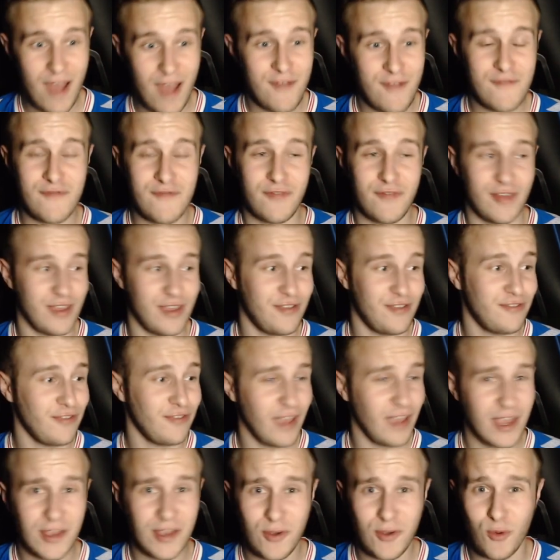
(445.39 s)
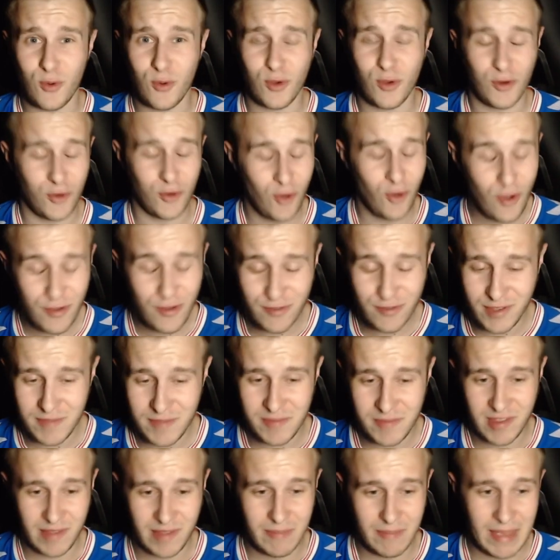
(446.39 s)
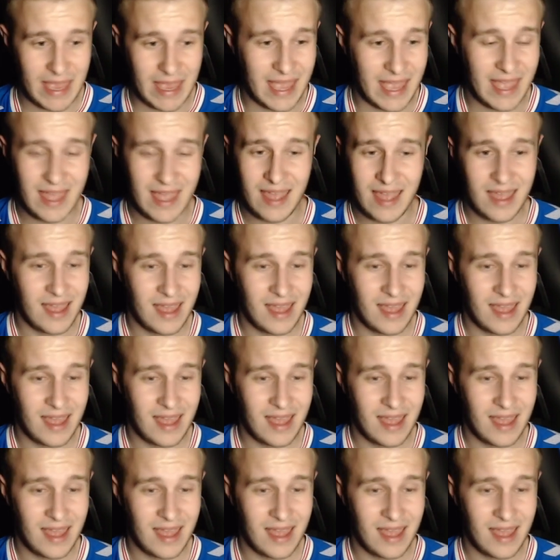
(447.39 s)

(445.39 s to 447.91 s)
Every single cross seems to be,